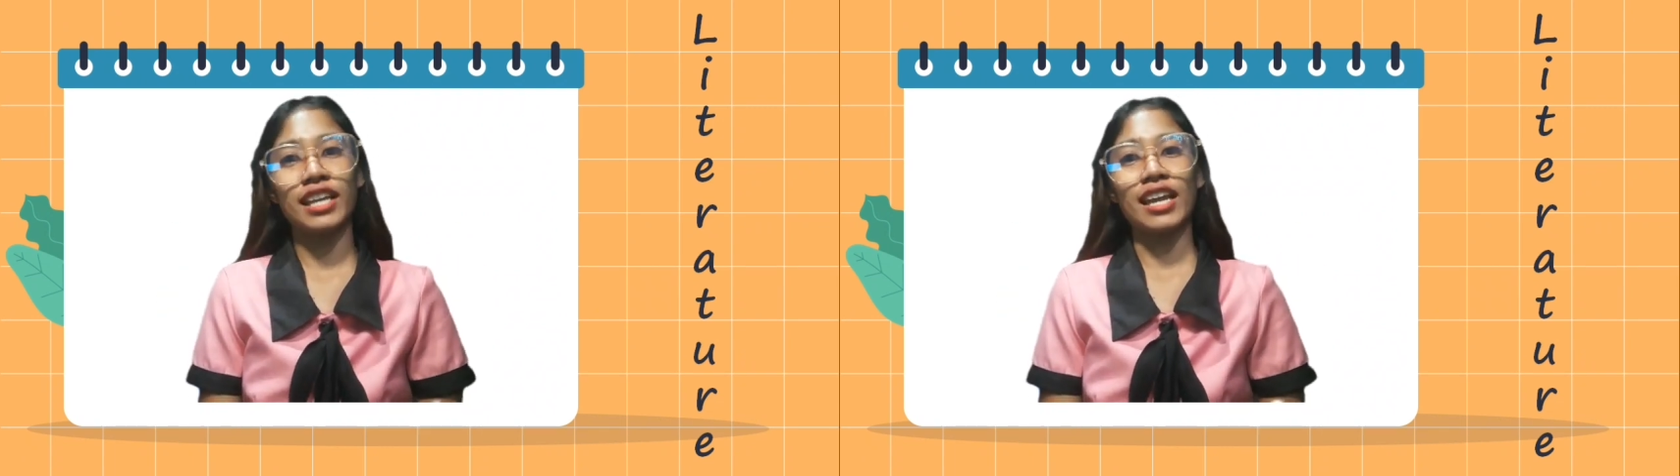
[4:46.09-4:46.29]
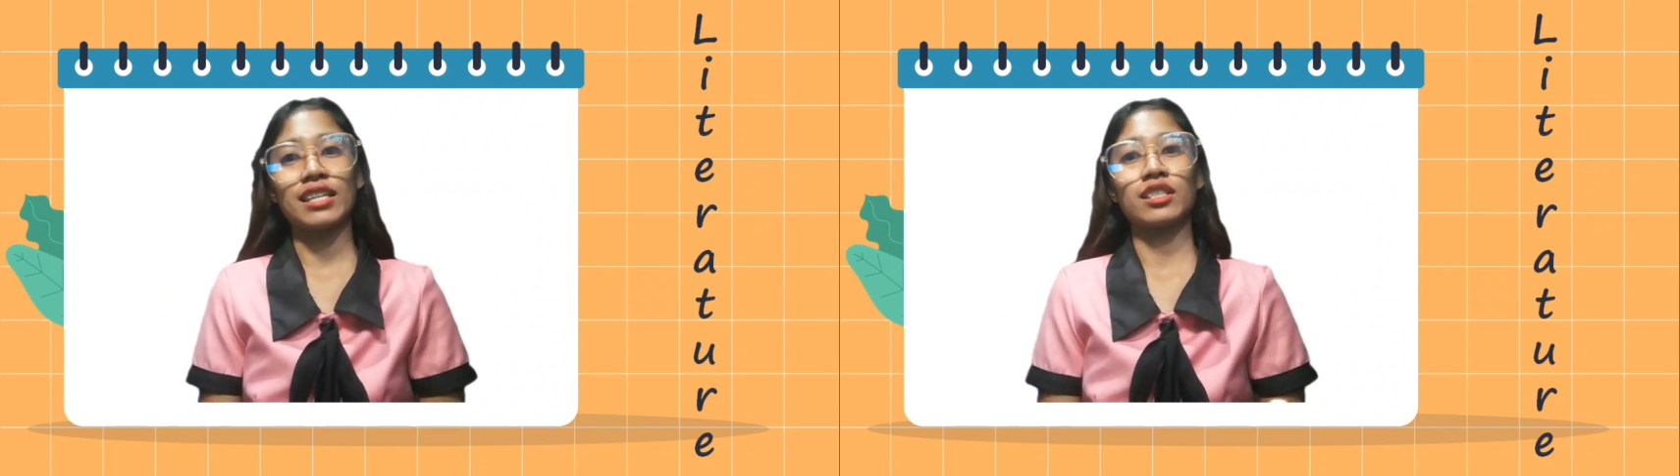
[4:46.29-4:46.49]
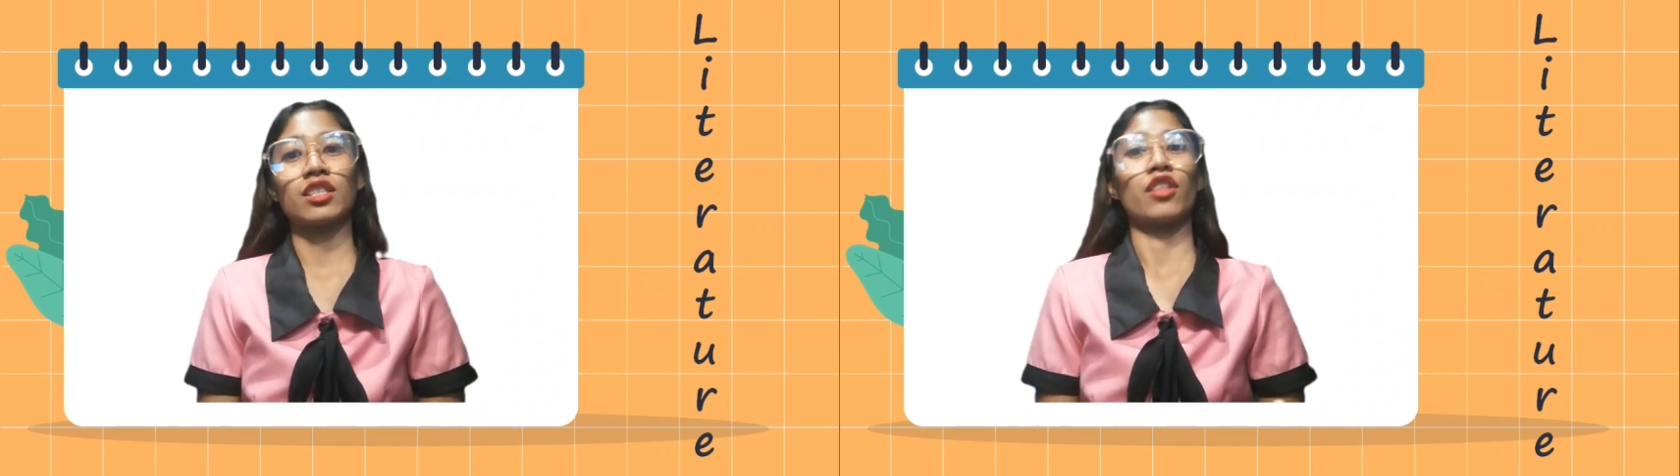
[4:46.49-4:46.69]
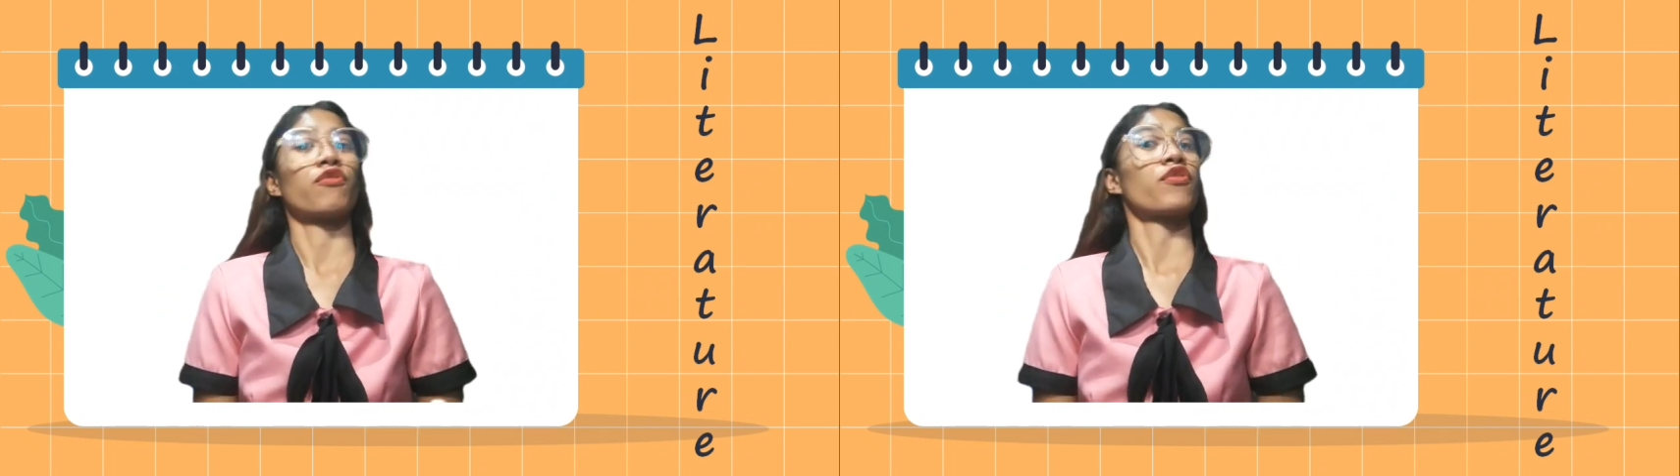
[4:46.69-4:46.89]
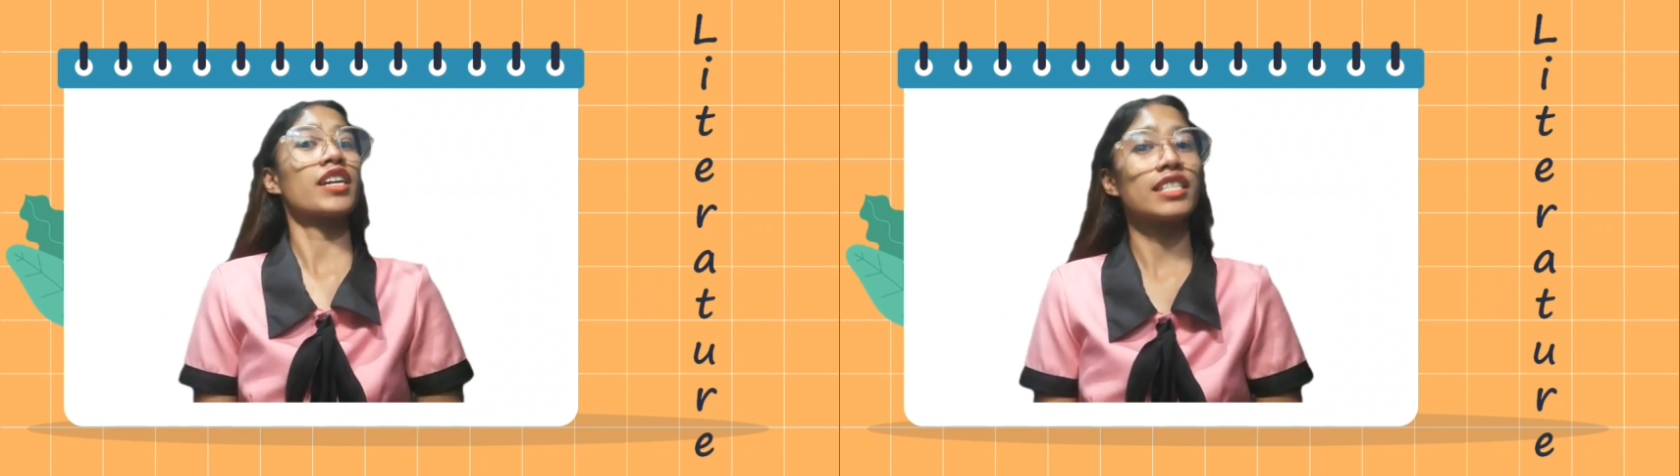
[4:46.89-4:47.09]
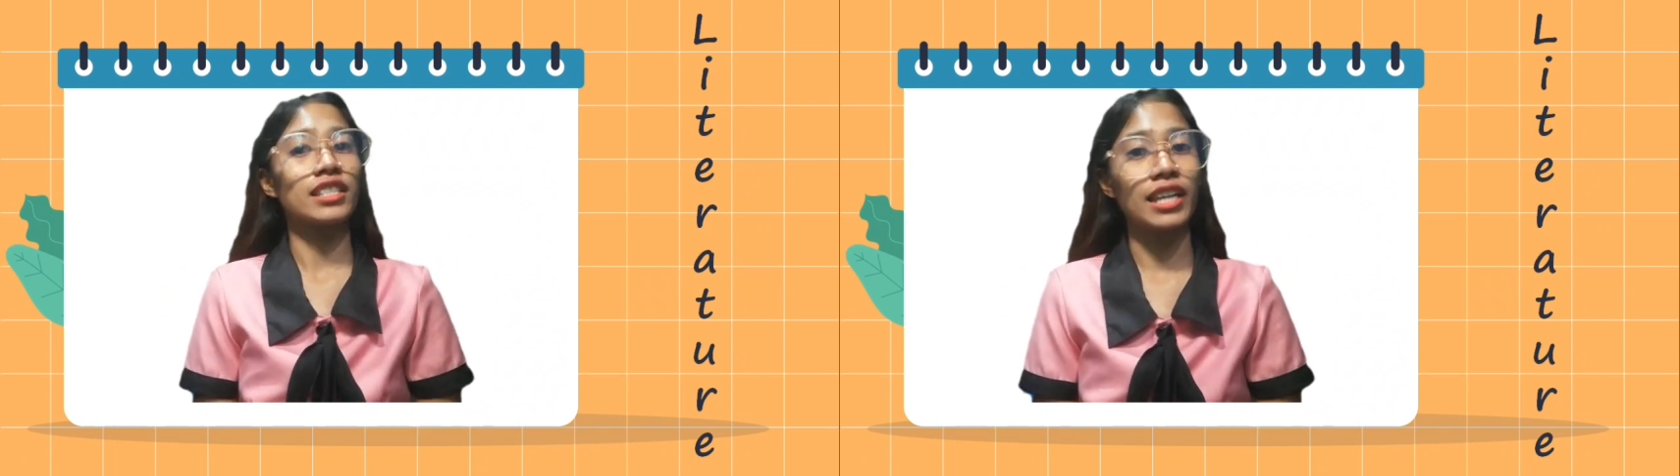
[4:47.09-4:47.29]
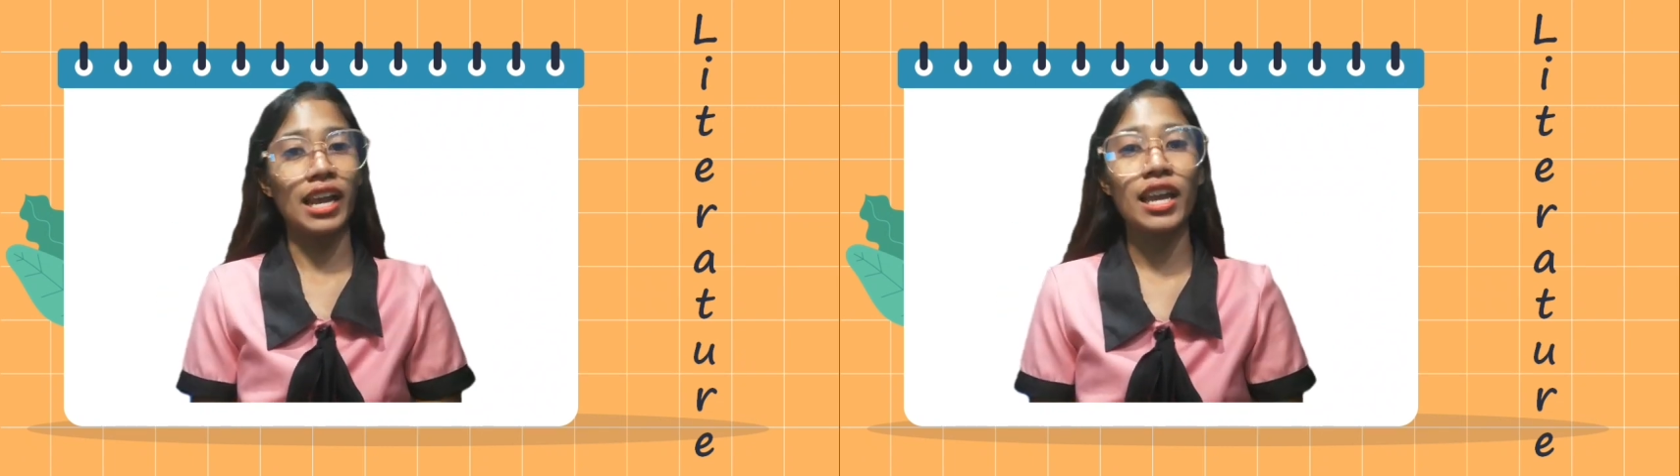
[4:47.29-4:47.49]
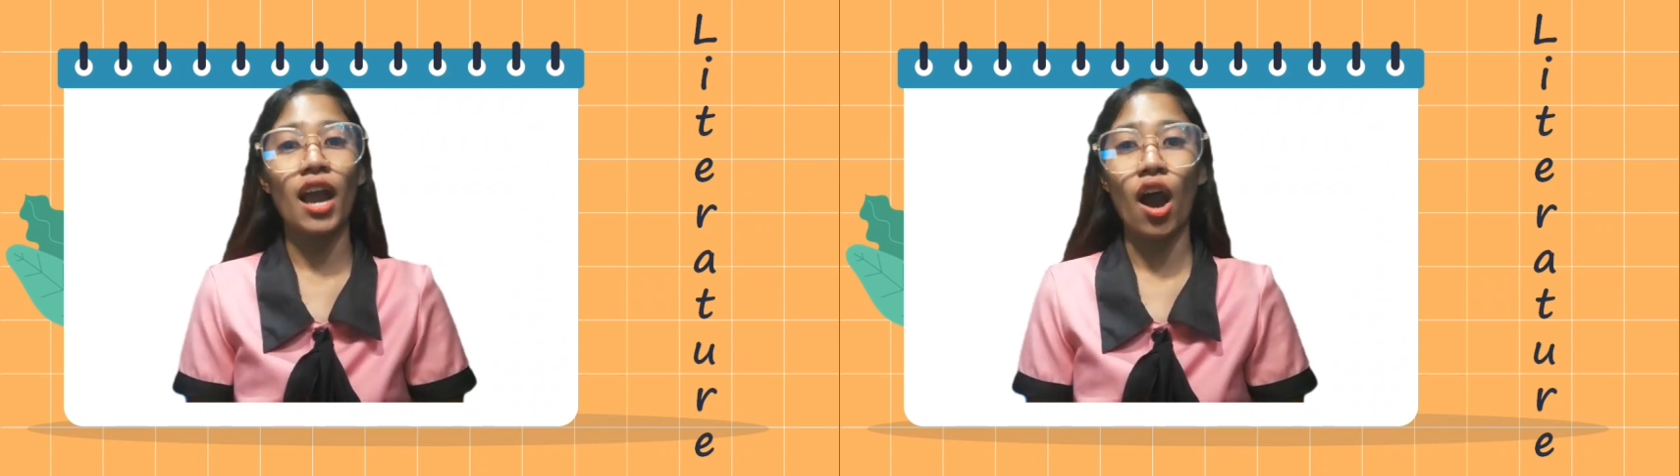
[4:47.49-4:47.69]
day
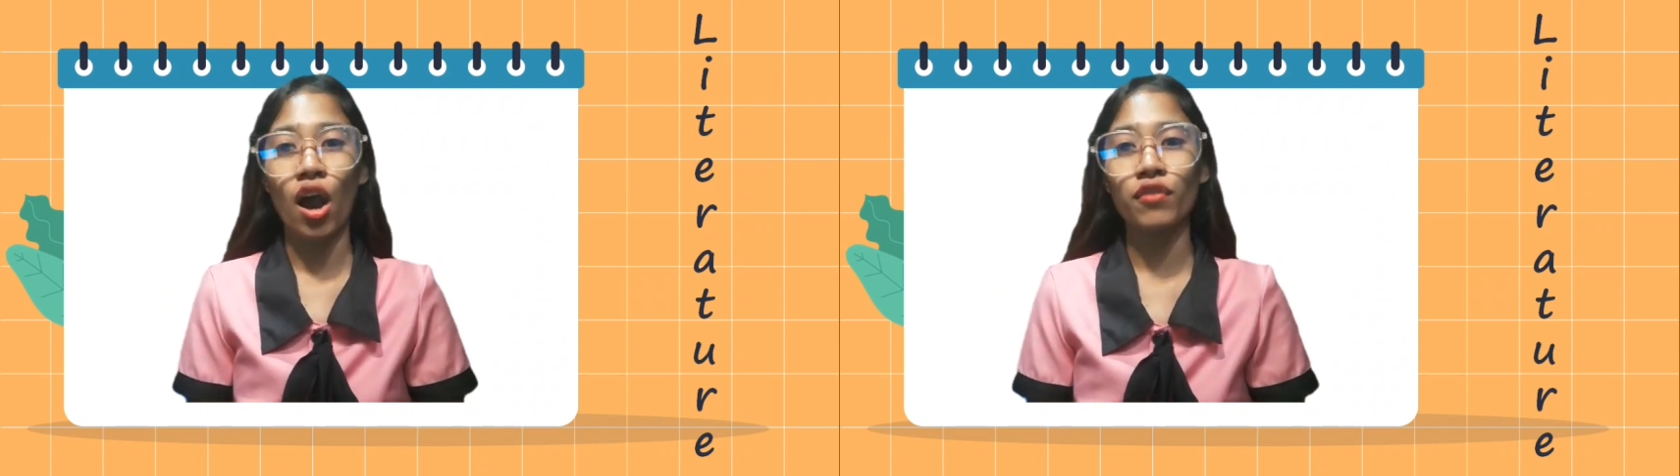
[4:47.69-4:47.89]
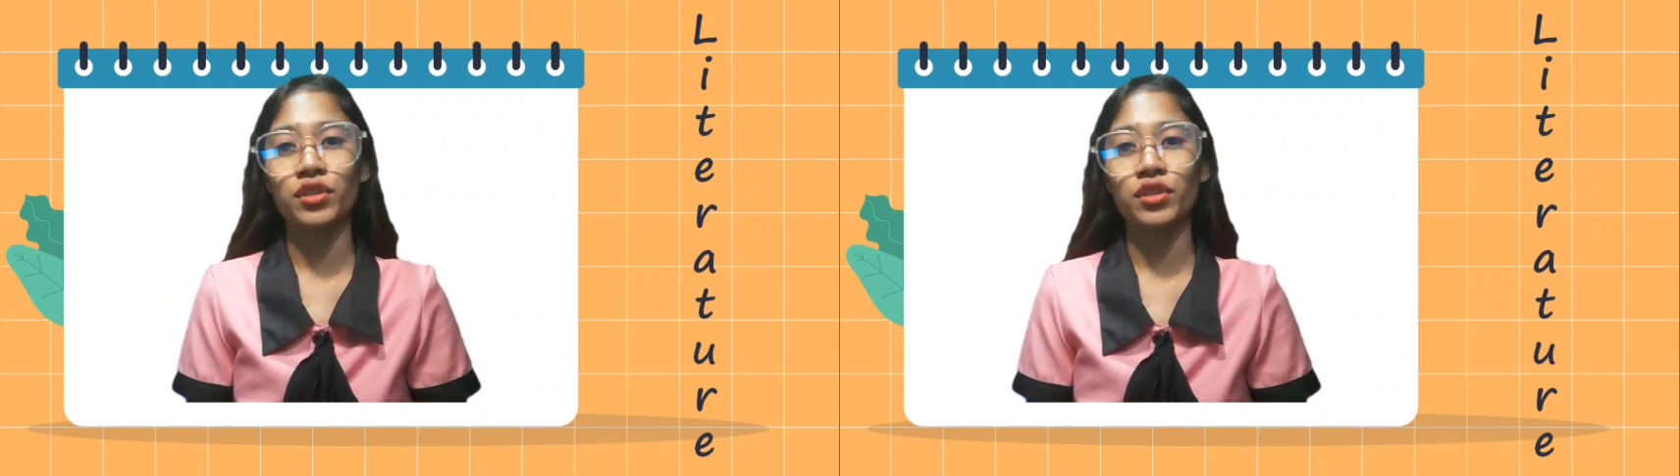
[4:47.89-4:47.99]
of